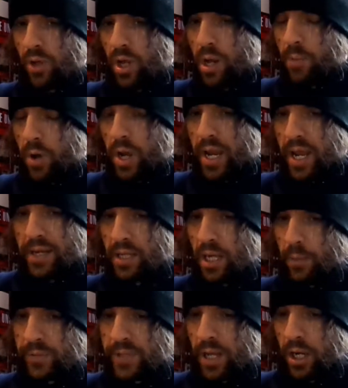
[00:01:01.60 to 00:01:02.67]
that I might end
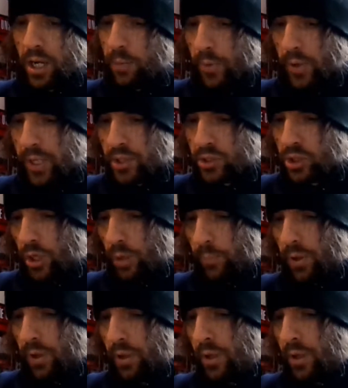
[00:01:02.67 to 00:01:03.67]
up down at the bike shop,